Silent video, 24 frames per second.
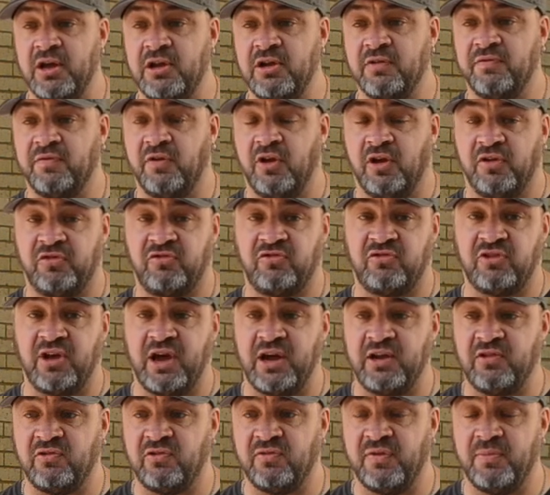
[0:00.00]
you've lost
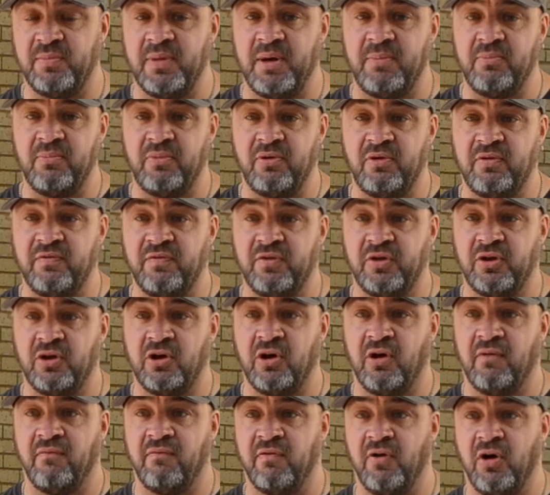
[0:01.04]
sight of a member of the
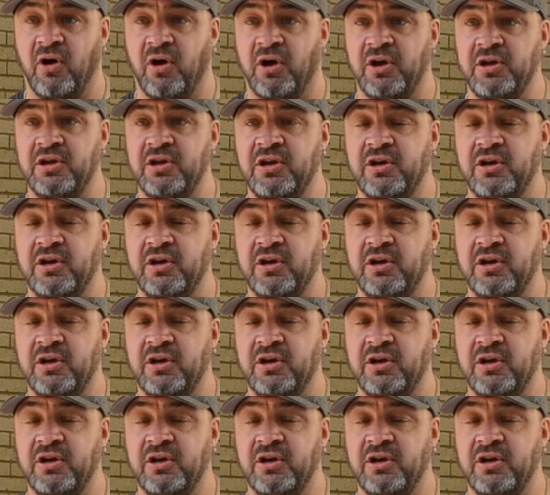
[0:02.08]
convoy,